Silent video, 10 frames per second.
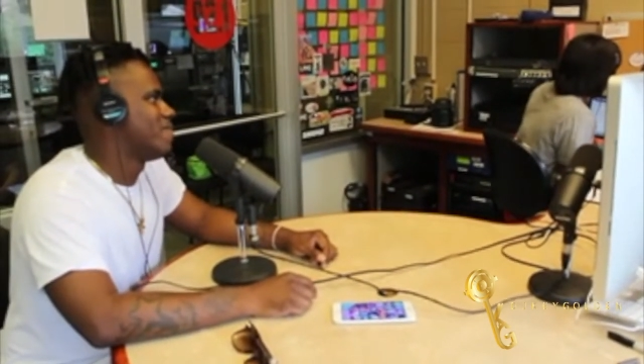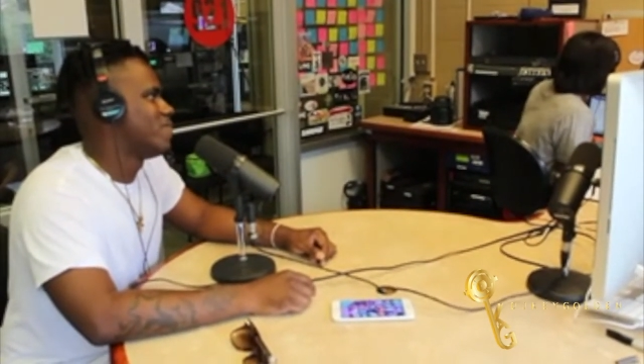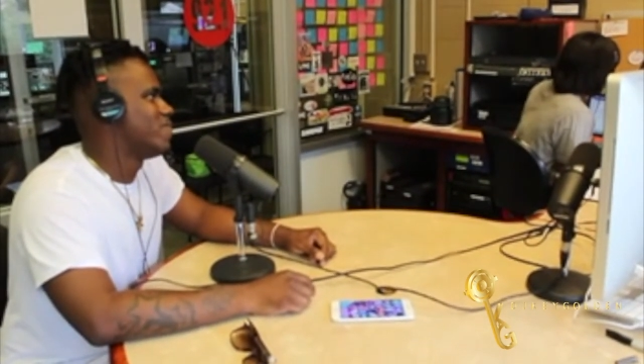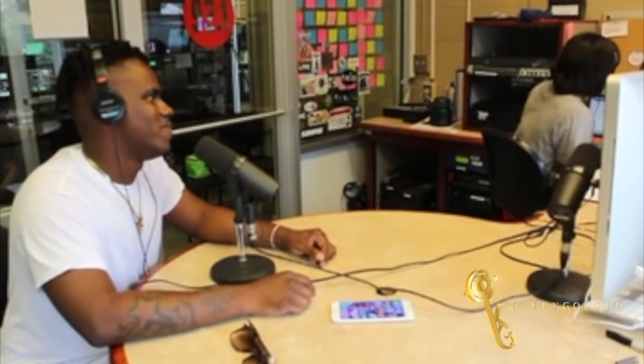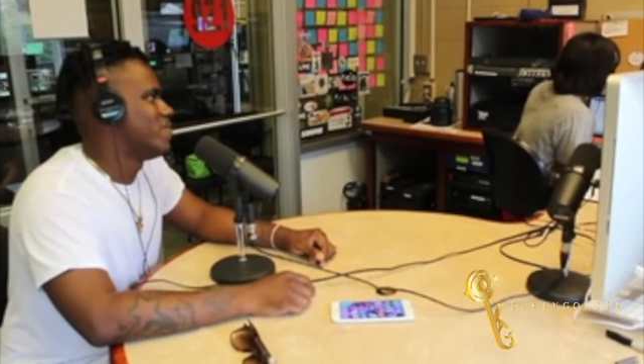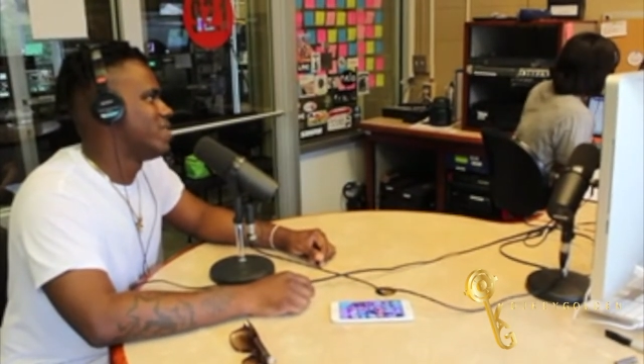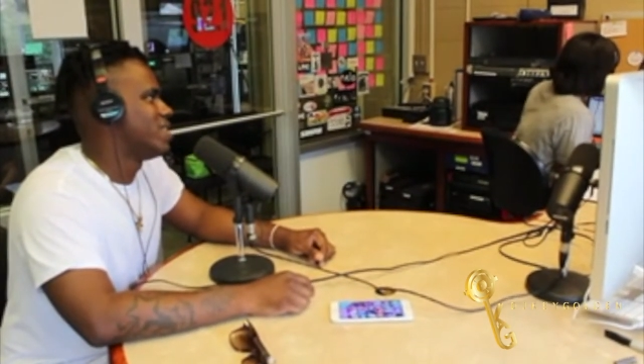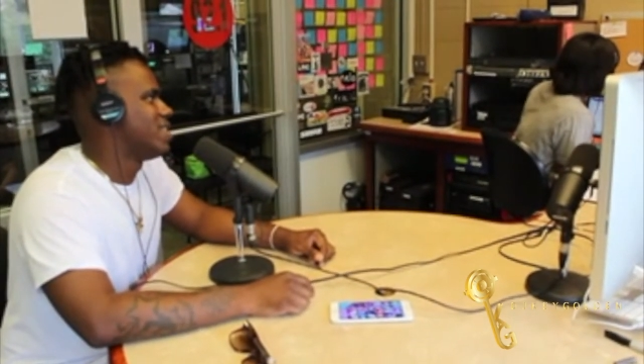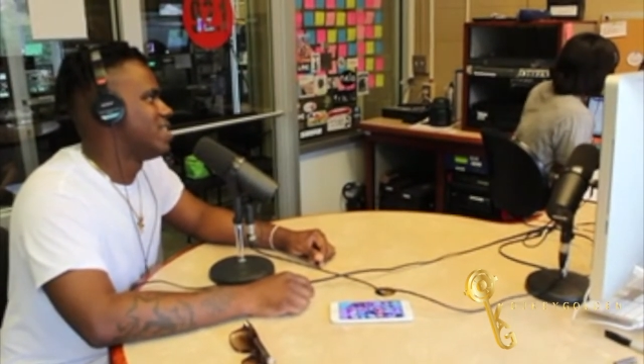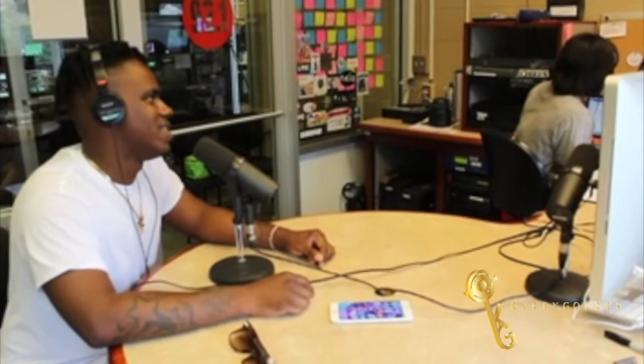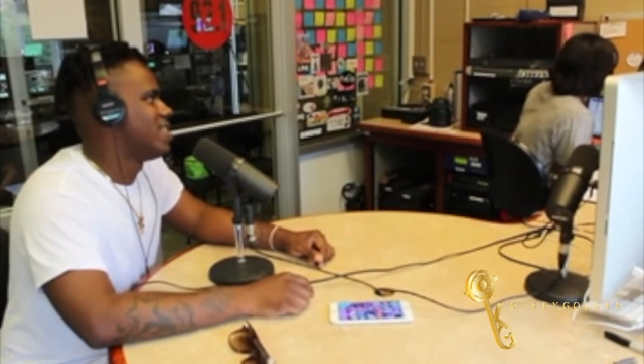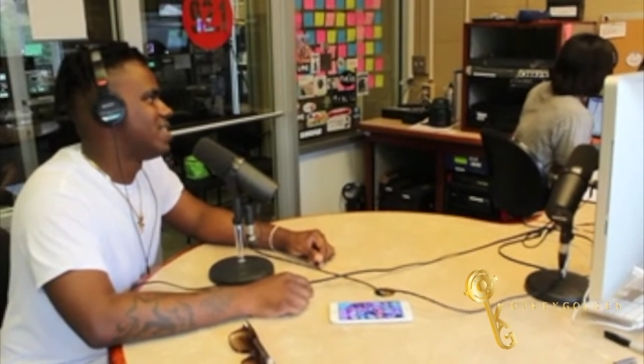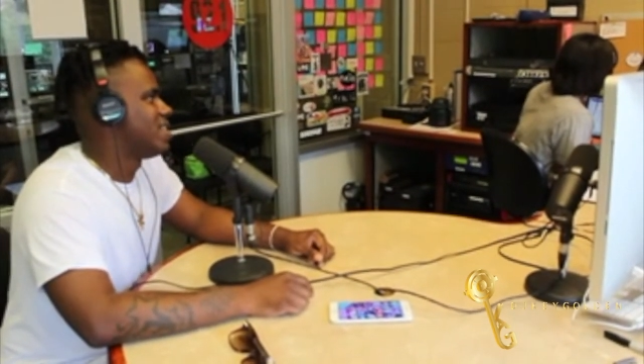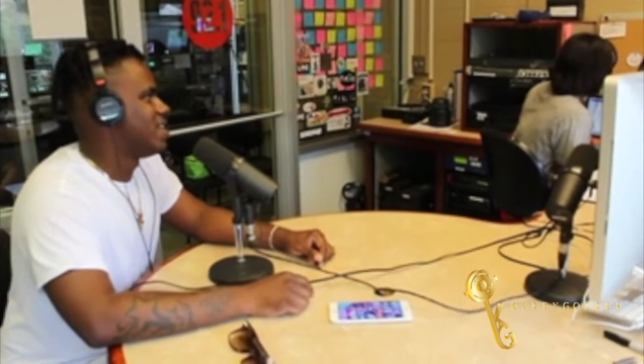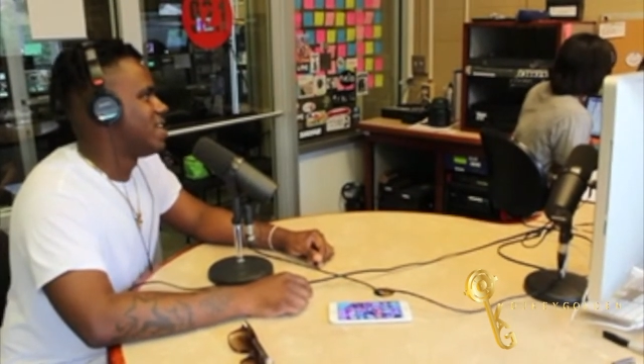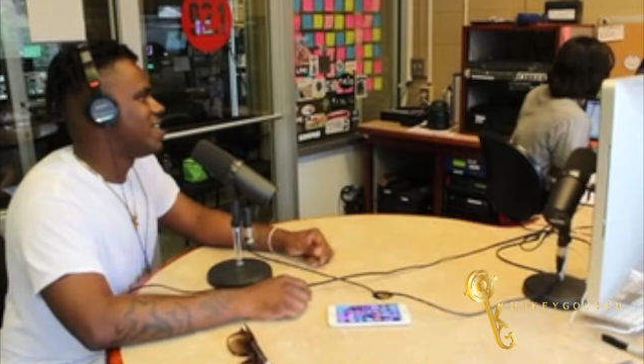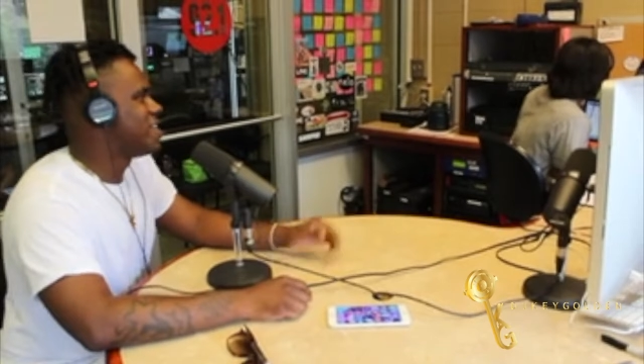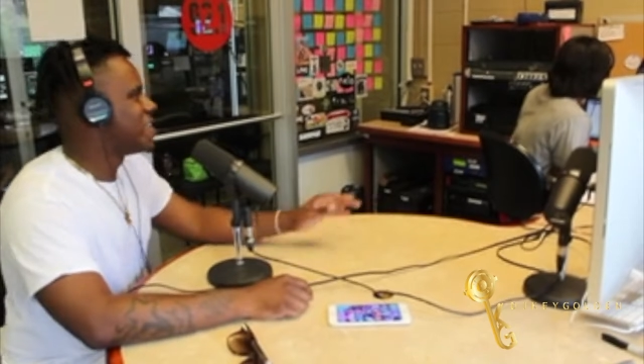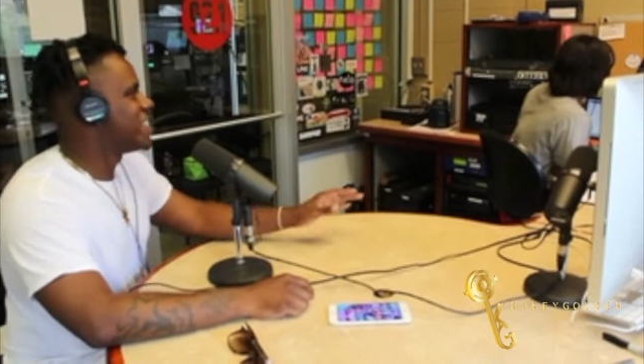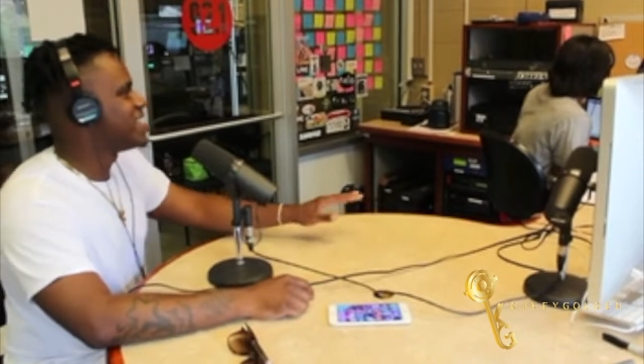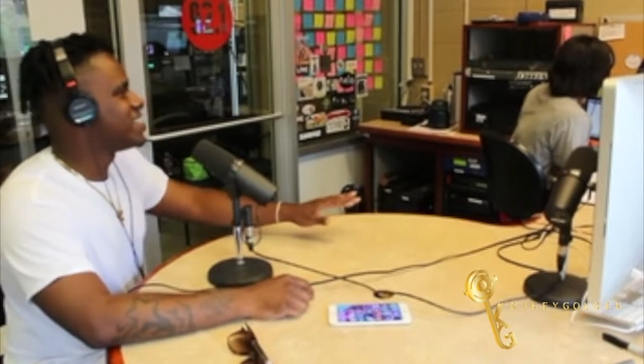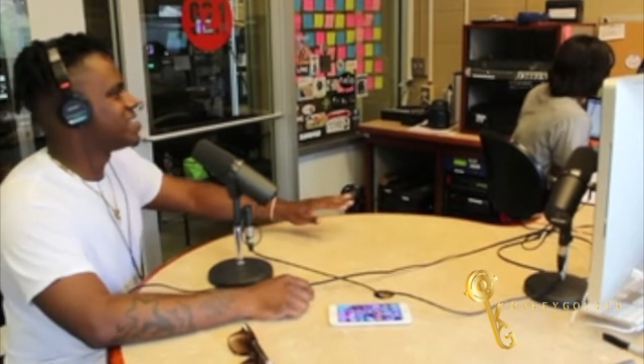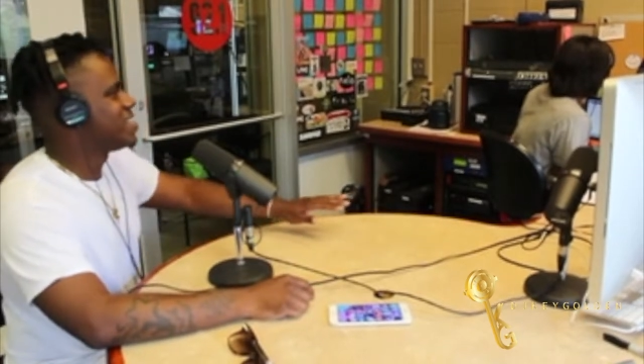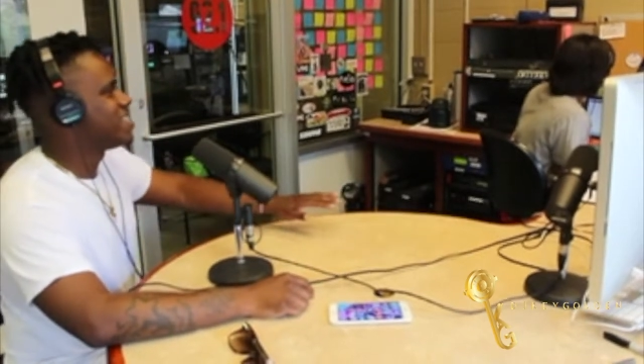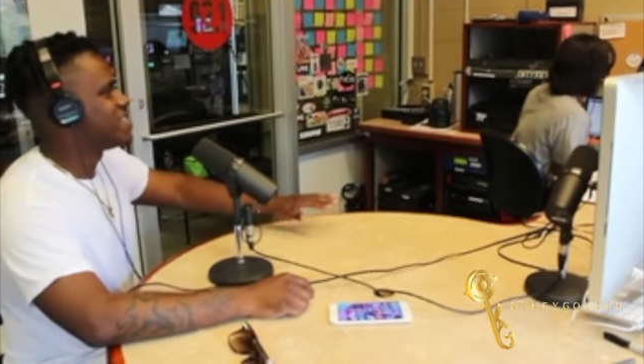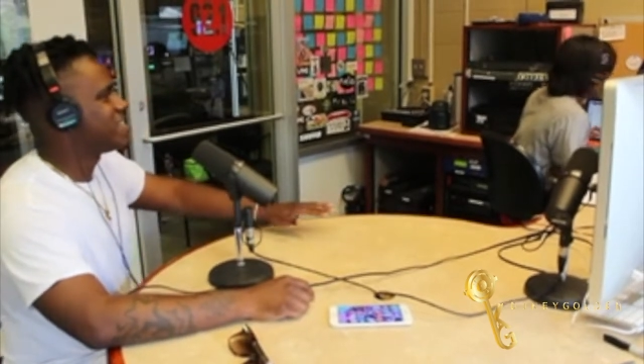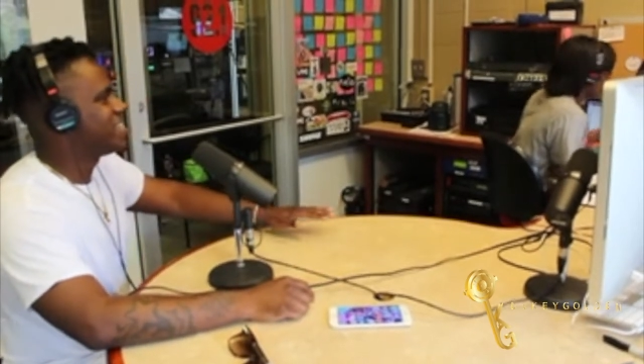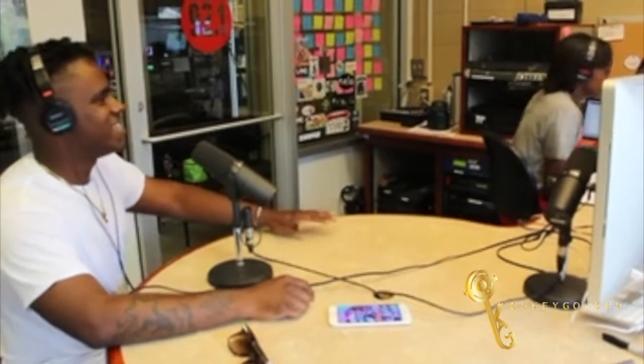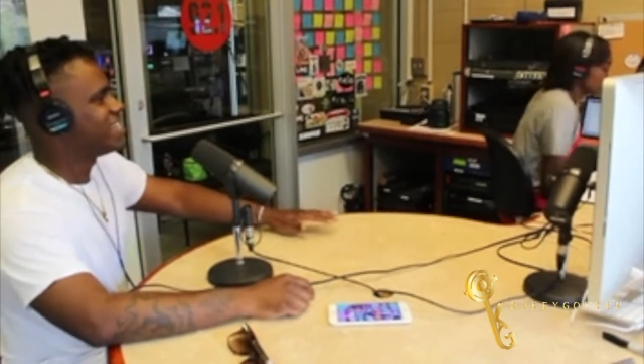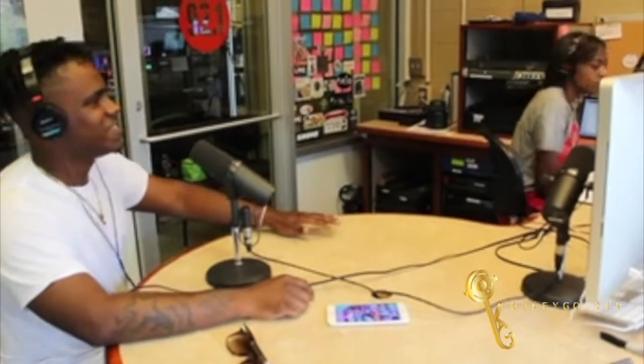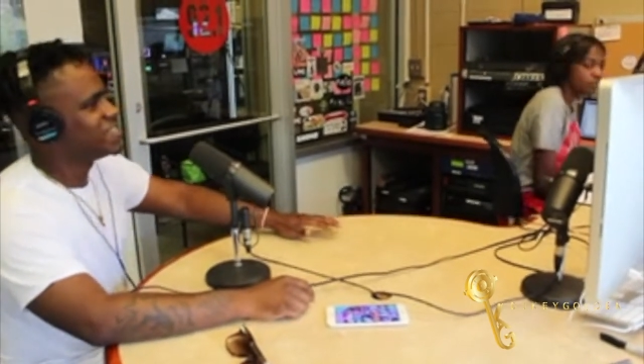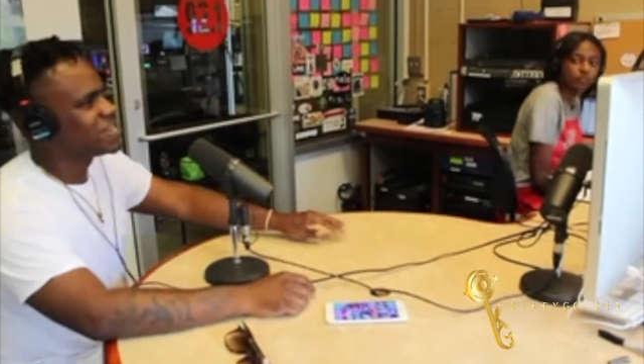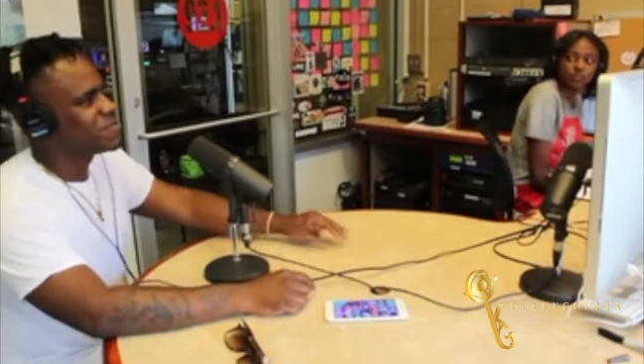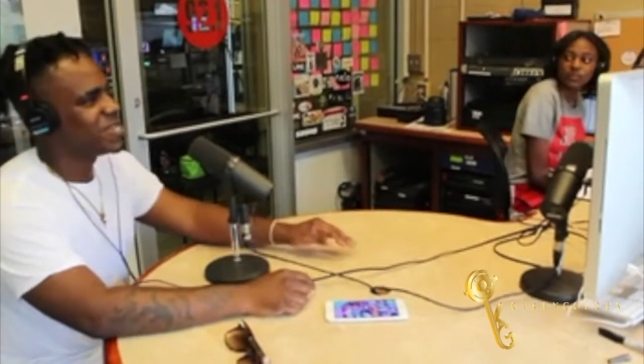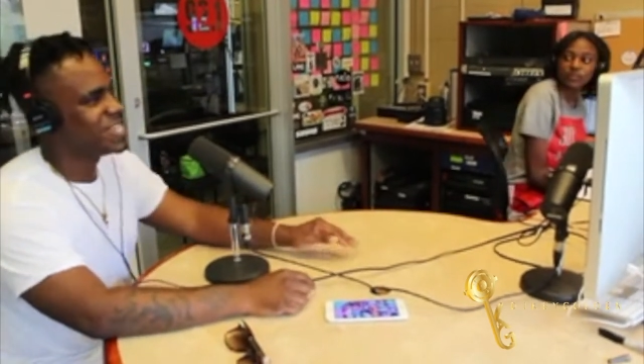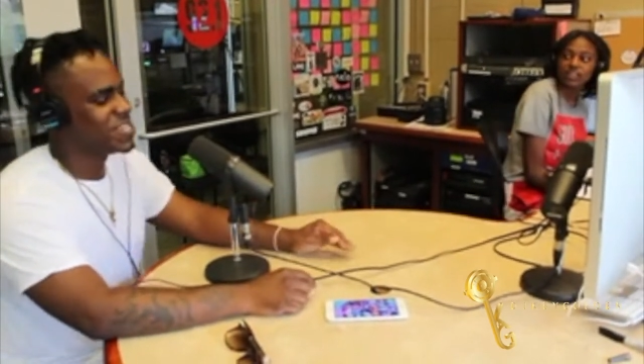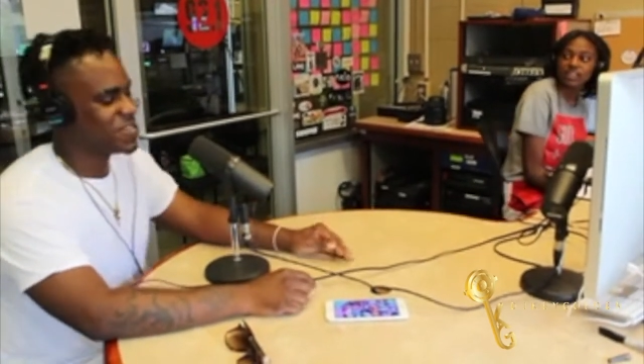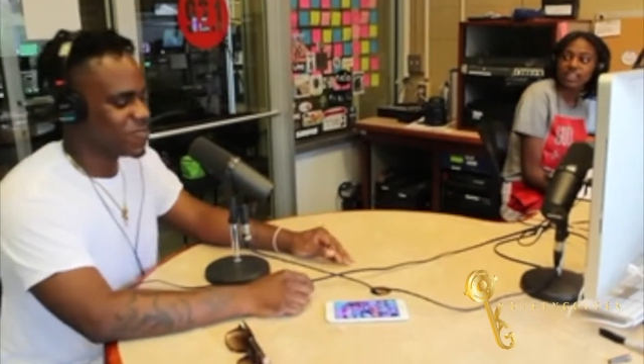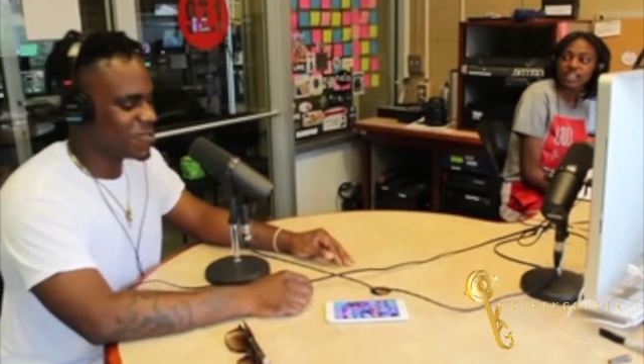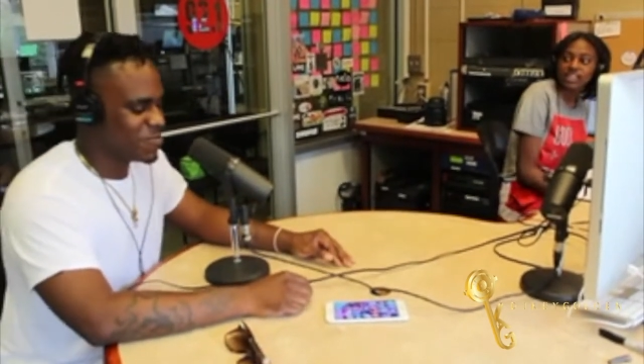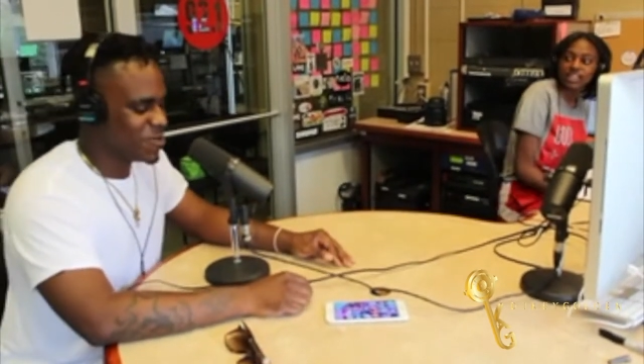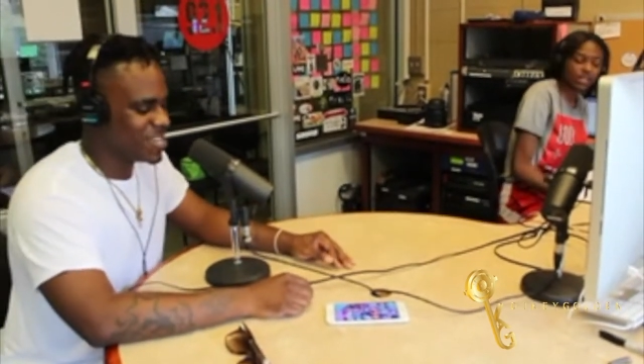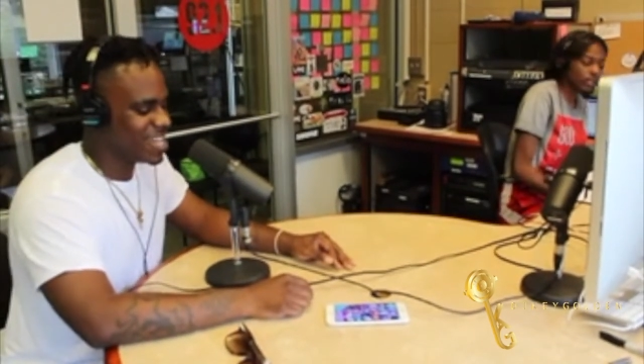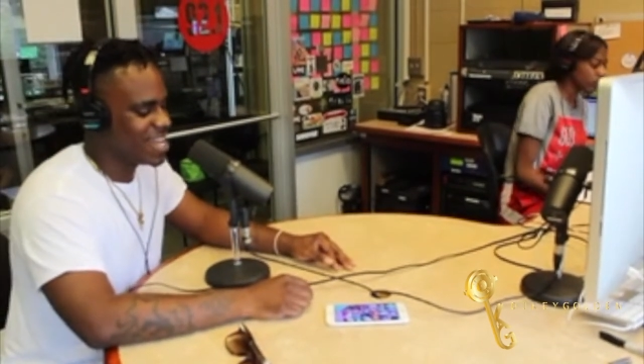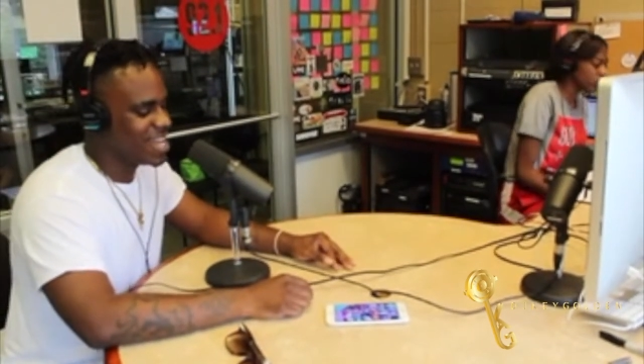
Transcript: I love Kigo, and I don't mean to interrupt you.